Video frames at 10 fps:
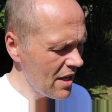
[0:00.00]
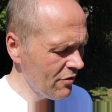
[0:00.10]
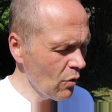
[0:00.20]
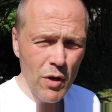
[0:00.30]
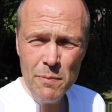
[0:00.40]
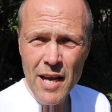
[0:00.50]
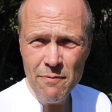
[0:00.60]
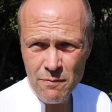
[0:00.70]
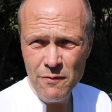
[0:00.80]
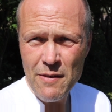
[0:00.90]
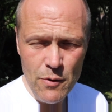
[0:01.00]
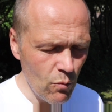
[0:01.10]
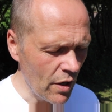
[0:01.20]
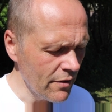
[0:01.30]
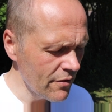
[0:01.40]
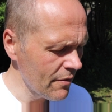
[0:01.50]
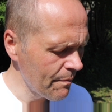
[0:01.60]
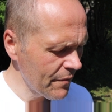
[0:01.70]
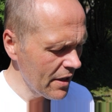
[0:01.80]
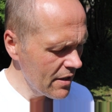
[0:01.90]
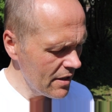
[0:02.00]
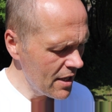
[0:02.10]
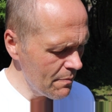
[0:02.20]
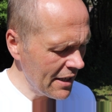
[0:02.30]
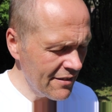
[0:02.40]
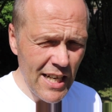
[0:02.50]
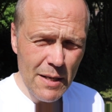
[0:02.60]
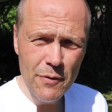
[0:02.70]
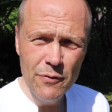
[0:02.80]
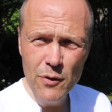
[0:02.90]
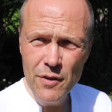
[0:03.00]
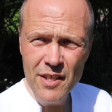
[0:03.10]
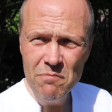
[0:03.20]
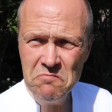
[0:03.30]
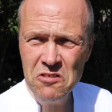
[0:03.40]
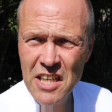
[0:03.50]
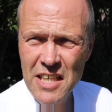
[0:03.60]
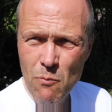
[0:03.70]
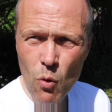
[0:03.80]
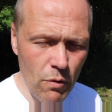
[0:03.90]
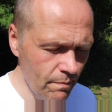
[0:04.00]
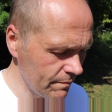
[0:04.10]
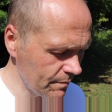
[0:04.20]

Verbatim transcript: It's not one of my favourite ones. Um, I tend to prefer the slightly more